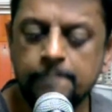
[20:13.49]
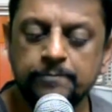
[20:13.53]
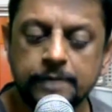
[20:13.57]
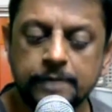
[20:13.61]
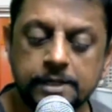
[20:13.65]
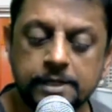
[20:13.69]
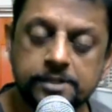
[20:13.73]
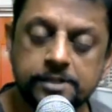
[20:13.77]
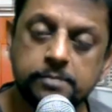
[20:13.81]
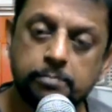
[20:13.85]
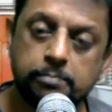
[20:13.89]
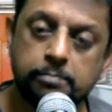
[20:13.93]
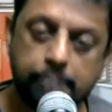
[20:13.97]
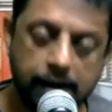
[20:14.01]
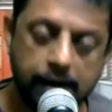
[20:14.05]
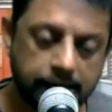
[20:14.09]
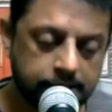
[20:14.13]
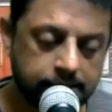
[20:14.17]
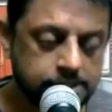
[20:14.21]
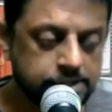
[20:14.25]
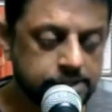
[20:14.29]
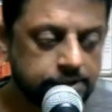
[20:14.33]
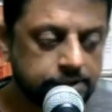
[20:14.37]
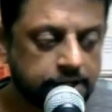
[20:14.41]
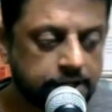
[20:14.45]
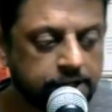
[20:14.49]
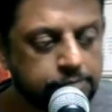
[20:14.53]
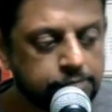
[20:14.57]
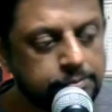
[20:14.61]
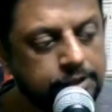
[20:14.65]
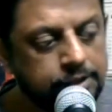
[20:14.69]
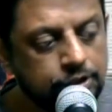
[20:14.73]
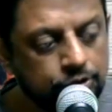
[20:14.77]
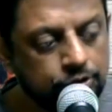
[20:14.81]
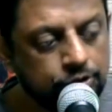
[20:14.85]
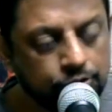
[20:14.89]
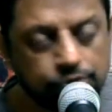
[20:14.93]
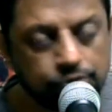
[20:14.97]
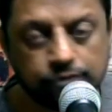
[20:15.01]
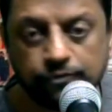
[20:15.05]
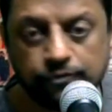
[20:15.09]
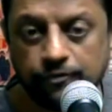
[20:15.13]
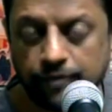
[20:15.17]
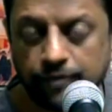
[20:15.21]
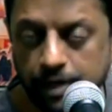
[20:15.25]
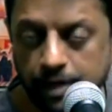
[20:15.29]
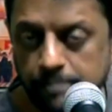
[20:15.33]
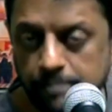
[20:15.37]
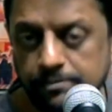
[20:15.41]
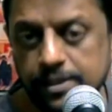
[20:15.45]
it is a practice that has been used
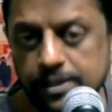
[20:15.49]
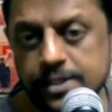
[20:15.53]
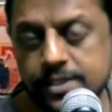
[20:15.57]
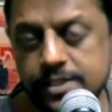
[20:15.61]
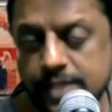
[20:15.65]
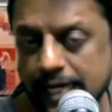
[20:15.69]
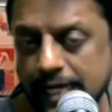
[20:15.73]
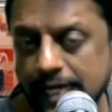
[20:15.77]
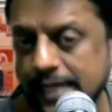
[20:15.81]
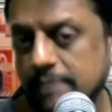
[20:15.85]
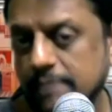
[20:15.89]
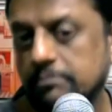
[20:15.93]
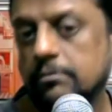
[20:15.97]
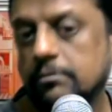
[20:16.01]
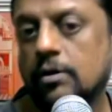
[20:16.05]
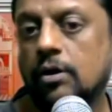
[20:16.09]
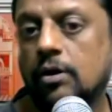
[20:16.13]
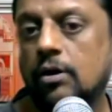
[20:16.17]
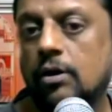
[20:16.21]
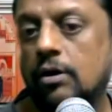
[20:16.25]
from the time